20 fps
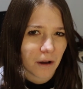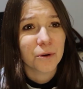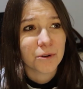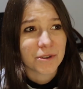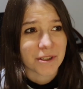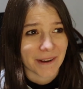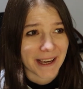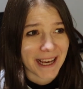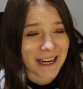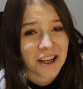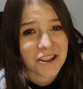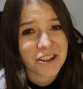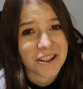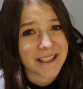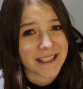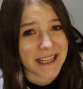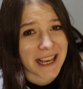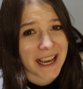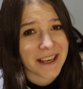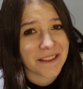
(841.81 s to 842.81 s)
Also, can I
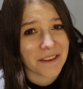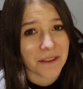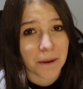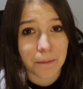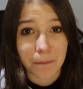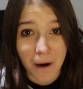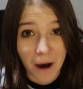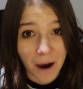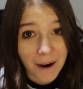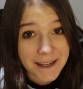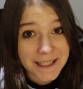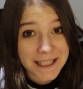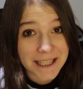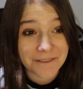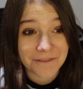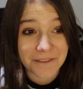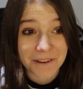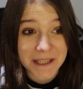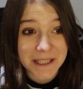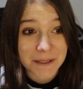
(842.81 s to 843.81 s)
just say that the
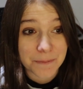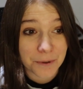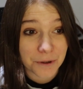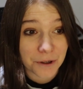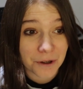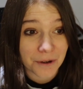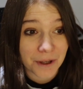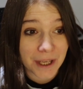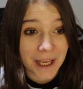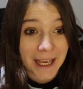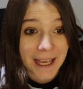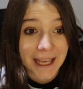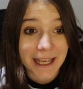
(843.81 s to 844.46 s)
marketing for this book